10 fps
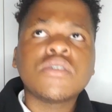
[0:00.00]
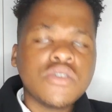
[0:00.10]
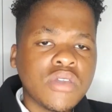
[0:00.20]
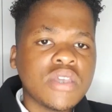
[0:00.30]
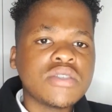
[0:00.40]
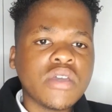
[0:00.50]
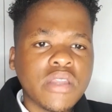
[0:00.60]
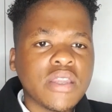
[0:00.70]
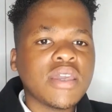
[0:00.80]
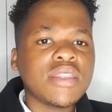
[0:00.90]
You can start
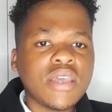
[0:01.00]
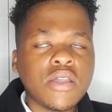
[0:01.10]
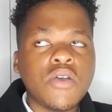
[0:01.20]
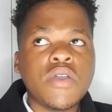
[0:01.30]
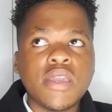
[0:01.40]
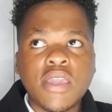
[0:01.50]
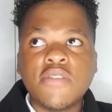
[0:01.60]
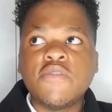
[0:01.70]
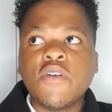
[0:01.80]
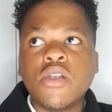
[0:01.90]
and get that going, get
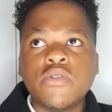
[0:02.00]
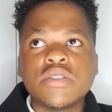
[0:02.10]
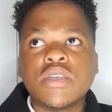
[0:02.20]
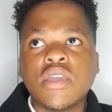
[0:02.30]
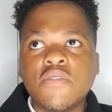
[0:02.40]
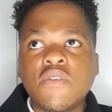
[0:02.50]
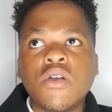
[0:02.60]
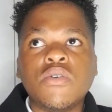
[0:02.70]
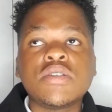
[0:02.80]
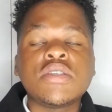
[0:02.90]
followers,
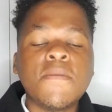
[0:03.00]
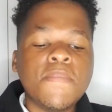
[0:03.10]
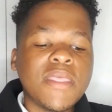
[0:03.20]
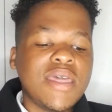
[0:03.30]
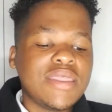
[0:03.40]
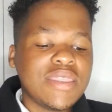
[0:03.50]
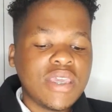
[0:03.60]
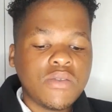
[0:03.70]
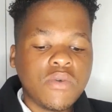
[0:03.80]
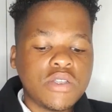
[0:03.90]
and
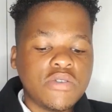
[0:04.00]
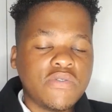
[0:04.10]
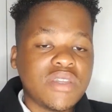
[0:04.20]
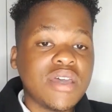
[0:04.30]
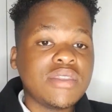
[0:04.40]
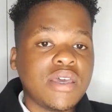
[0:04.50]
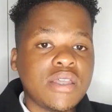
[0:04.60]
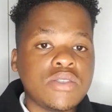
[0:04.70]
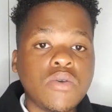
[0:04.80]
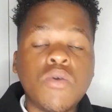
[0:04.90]
then once you've done
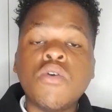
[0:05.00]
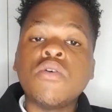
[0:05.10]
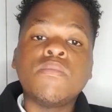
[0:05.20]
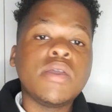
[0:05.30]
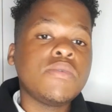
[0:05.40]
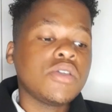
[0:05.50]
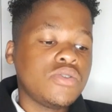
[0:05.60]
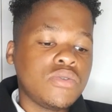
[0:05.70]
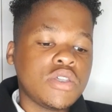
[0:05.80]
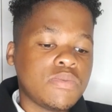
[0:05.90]
that, or maybe you can
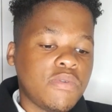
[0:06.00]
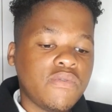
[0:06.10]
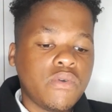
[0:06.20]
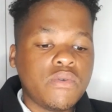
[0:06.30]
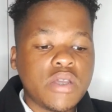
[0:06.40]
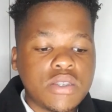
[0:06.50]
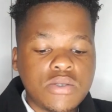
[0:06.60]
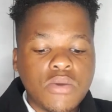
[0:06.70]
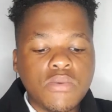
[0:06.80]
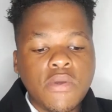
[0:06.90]
do this before, right?
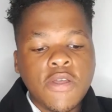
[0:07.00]
So